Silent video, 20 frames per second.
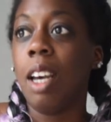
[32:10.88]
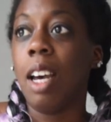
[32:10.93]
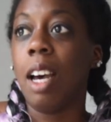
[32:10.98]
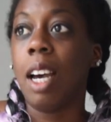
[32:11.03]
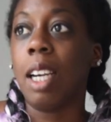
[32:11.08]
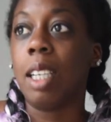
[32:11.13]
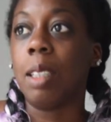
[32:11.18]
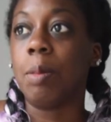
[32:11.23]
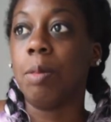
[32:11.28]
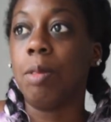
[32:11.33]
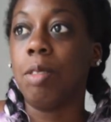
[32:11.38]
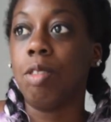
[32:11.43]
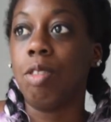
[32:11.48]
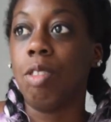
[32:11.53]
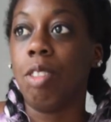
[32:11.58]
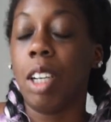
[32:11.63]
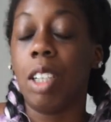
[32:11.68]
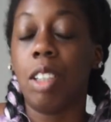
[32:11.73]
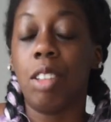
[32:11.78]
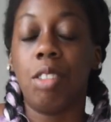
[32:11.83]
I'm
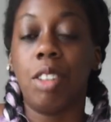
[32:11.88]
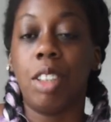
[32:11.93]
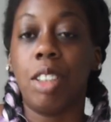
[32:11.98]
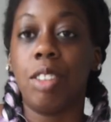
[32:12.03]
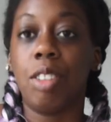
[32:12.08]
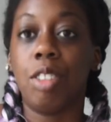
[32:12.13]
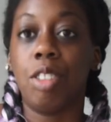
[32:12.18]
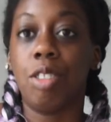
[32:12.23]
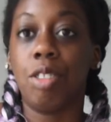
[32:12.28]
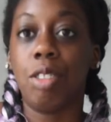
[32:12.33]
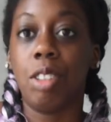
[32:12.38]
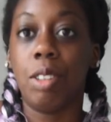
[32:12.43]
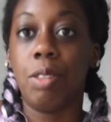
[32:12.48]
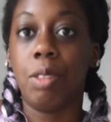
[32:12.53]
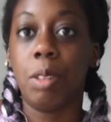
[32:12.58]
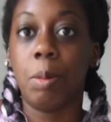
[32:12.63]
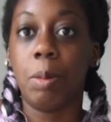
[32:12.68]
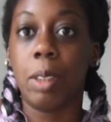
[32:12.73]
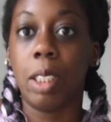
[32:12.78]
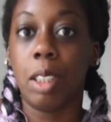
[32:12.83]
right across the street
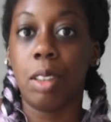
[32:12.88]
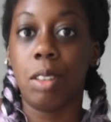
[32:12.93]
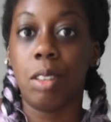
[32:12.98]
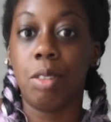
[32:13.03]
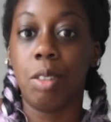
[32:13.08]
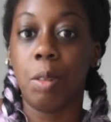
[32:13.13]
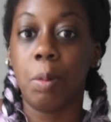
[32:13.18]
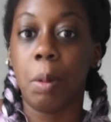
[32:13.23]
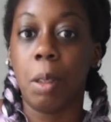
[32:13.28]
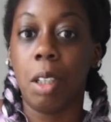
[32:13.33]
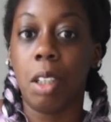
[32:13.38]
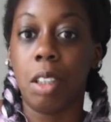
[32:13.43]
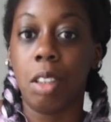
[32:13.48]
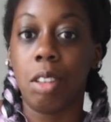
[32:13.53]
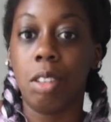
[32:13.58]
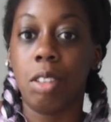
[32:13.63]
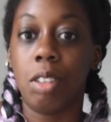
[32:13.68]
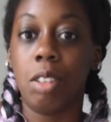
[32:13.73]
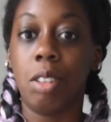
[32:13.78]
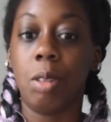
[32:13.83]
from Downsview
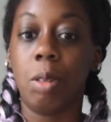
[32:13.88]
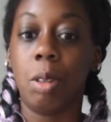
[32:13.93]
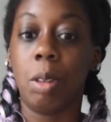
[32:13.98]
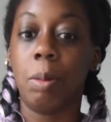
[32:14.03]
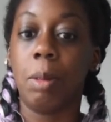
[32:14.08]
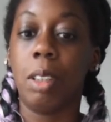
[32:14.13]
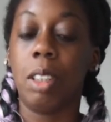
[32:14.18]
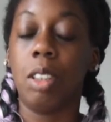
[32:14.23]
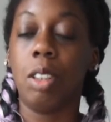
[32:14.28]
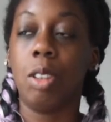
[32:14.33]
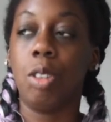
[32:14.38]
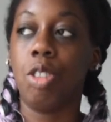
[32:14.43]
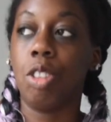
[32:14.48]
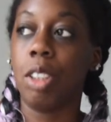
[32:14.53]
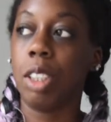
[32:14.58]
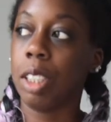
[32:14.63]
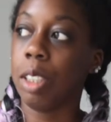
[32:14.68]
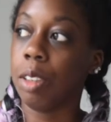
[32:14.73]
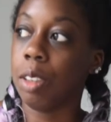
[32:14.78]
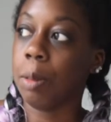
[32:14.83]
Park, so I'm going to go
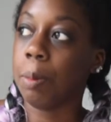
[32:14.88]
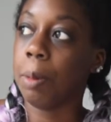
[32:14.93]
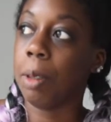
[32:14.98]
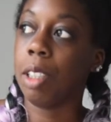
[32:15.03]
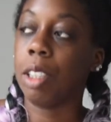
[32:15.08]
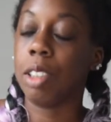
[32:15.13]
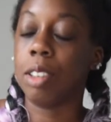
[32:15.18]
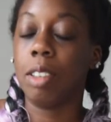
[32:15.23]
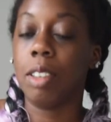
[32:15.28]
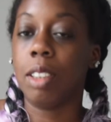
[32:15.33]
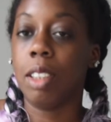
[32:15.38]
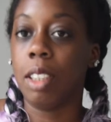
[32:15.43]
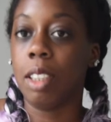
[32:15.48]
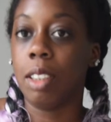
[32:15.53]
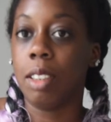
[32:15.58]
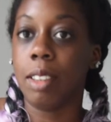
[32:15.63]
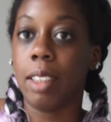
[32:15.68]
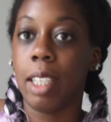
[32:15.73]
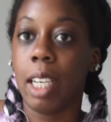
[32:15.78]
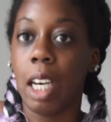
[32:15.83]
check out the park today
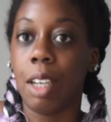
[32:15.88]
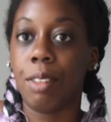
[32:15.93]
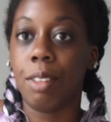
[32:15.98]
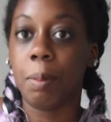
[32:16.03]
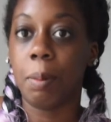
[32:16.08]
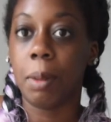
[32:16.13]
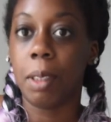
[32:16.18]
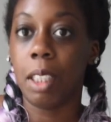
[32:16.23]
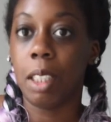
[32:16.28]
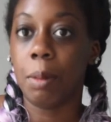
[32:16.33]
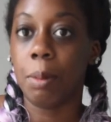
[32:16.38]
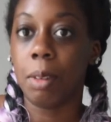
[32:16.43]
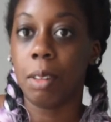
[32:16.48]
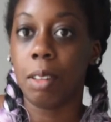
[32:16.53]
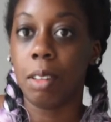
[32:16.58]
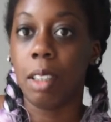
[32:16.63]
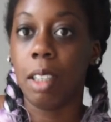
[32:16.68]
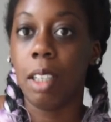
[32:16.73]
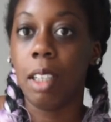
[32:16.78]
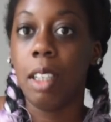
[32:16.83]
because I haven't been
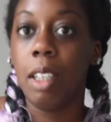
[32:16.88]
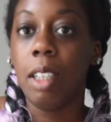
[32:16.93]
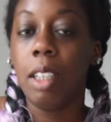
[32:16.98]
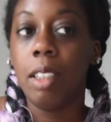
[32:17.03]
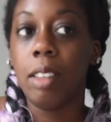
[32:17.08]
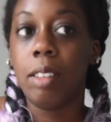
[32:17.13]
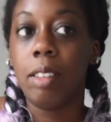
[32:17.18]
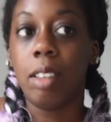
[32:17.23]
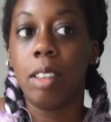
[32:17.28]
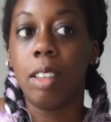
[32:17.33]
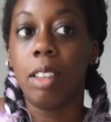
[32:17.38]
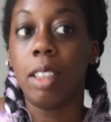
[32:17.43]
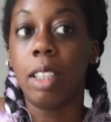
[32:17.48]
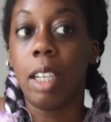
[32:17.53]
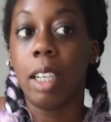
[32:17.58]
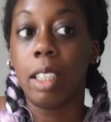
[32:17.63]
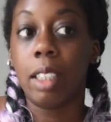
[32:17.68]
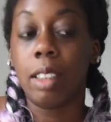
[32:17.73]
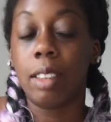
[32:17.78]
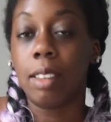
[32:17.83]
able to look
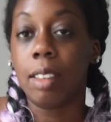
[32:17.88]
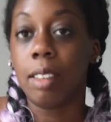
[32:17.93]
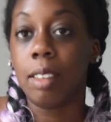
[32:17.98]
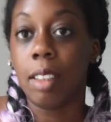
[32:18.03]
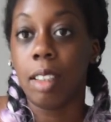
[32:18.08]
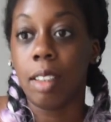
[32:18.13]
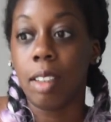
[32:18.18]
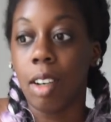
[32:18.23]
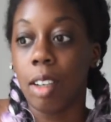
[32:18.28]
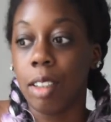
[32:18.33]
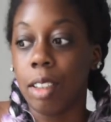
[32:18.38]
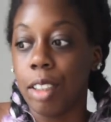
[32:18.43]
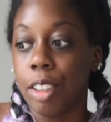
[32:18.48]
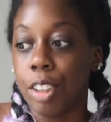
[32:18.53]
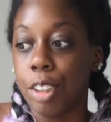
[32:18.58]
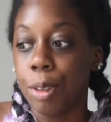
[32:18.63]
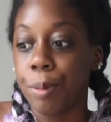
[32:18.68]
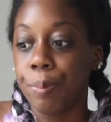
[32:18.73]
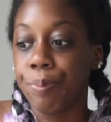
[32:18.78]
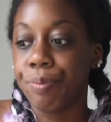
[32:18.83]
at it since I got
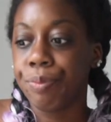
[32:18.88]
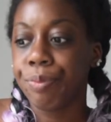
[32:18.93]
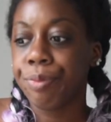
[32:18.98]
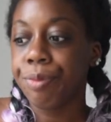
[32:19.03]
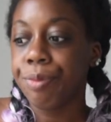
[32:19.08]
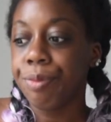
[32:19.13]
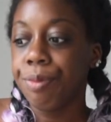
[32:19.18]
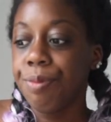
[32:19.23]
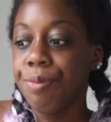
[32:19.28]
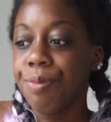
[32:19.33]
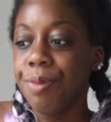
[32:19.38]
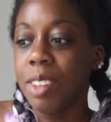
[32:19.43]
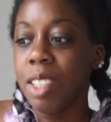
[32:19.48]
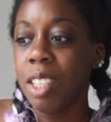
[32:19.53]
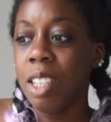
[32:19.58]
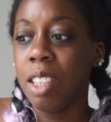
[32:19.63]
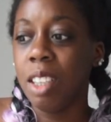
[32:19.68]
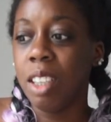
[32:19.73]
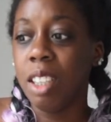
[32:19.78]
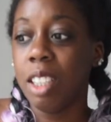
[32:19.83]
here.
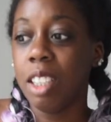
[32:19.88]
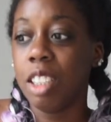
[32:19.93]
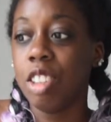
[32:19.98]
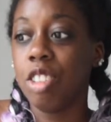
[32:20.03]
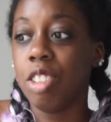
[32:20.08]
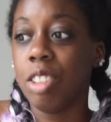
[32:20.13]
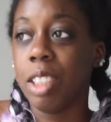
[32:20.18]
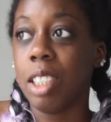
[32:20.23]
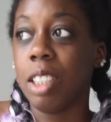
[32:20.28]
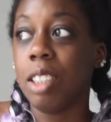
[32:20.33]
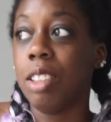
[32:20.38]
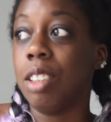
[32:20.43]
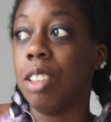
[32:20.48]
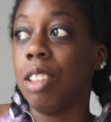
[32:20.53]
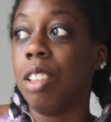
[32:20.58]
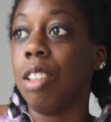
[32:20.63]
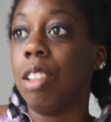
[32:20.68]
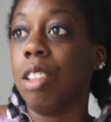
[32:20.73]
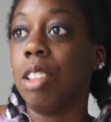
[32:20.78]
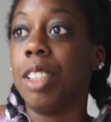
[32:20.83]
Lunch and
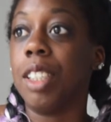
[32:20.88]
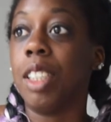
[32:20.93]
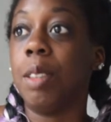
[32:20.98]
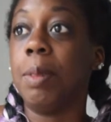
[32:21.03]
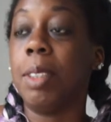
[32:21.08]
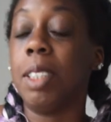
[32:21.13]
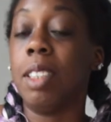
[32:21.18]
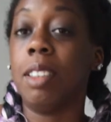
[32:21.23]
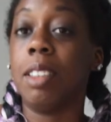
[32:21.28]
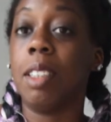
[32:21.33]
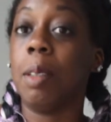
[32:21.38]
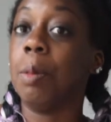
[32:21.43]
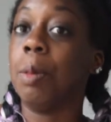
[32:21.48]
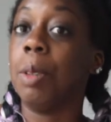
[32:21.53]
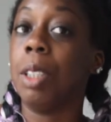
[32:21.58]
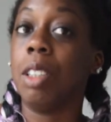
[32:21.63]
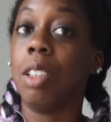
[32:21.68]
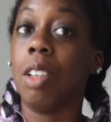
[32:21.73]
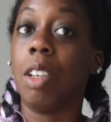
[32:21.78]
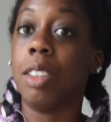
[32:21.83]
dinner are going to be
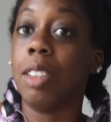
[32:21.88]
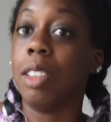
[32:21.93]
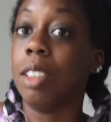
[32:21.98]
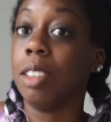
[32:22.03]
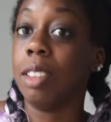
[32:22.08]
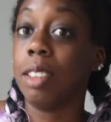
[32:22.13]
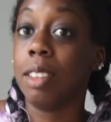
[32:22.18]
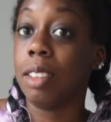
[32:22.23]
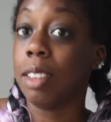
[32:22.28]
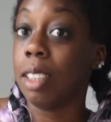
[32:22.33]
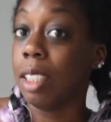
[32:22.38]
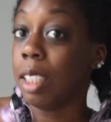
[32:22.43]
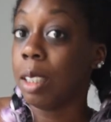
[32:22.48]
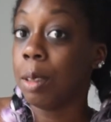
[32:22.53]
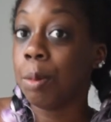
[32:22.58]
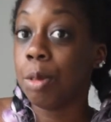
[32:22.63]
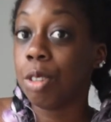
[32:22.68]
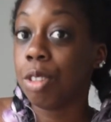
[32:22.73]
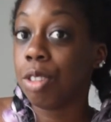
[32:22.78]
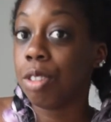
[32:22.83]
somewhere on the
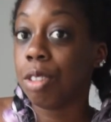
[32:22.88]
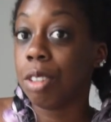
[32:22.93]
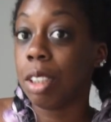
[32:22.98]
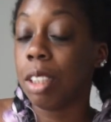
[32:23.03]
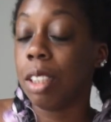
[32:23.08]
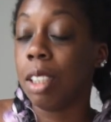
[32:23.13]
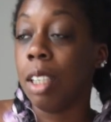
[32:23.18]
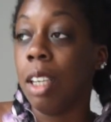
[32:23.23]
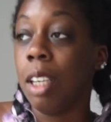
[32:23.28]
same street.